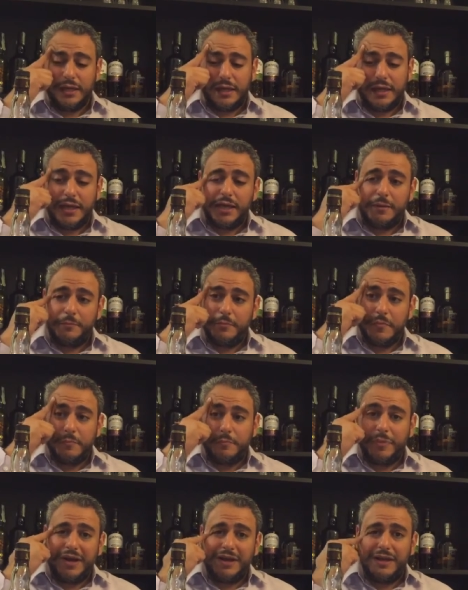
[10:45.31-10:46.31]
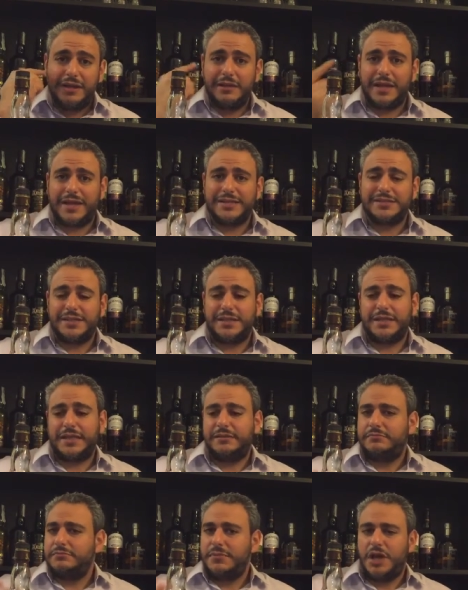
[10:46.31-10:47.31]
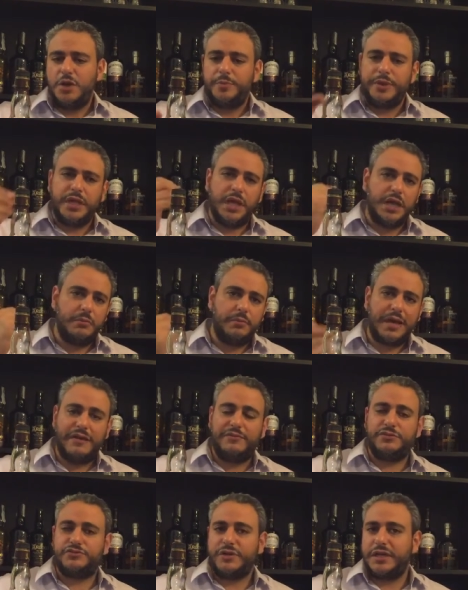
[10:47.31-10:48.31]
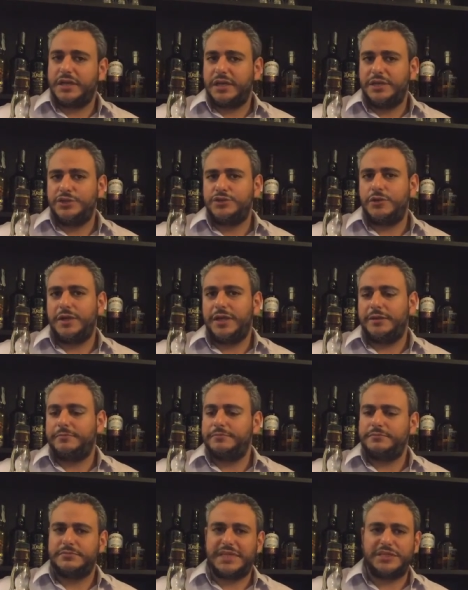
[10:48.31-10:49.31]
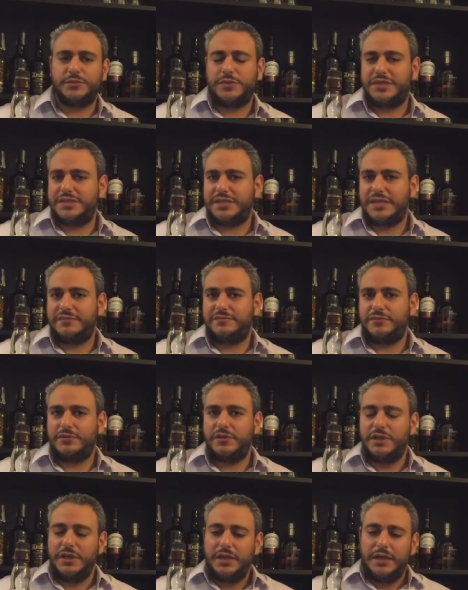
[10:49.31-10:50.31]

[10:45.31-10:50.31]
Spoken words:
But like I said again, open it up, have a drink, enjoy it. That's what it's there for.